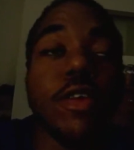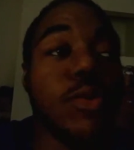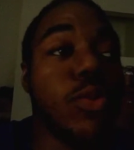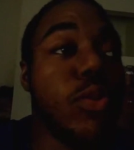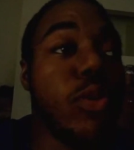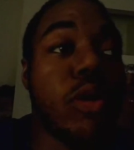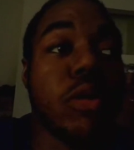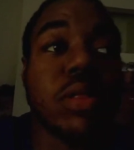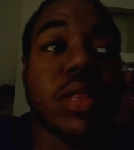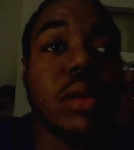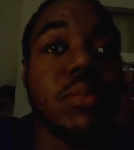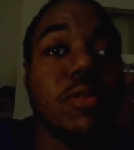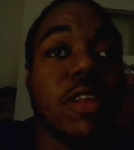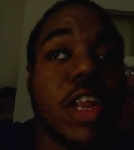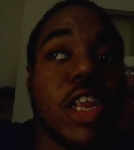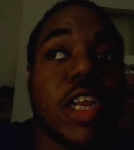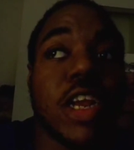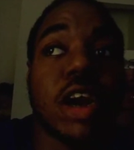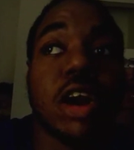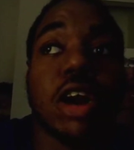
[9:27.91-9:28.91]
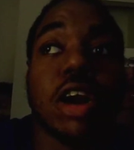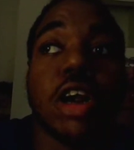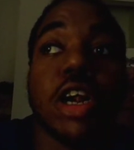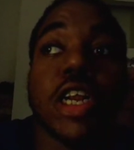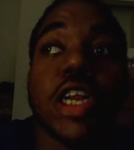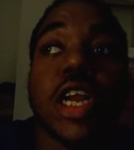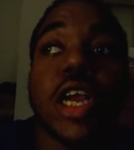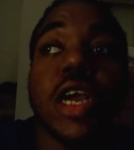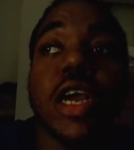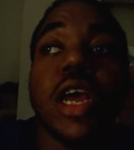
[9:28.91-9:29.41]
you want them to
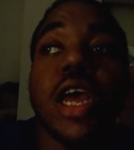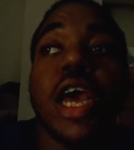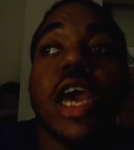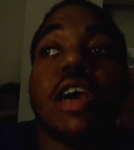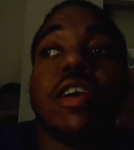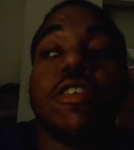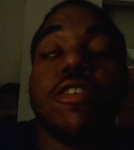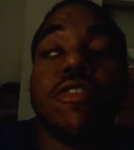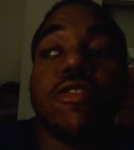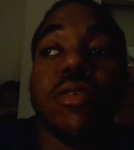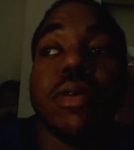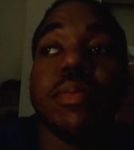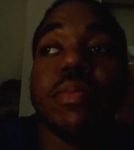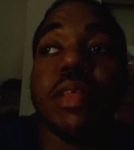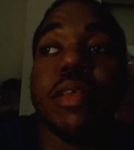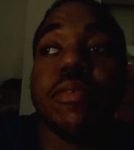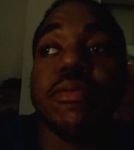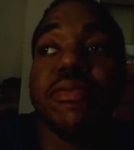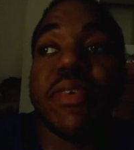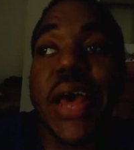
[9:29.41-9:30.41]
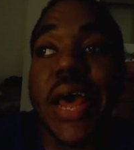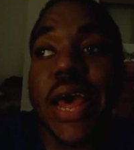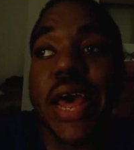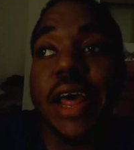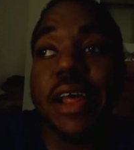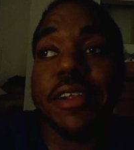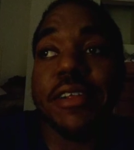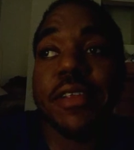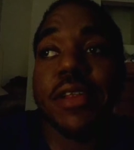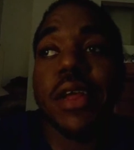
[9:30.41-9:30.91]
charge extremely
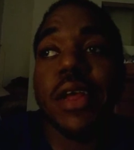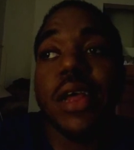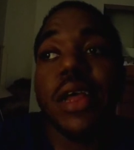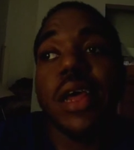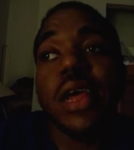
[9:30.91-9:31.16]
fast.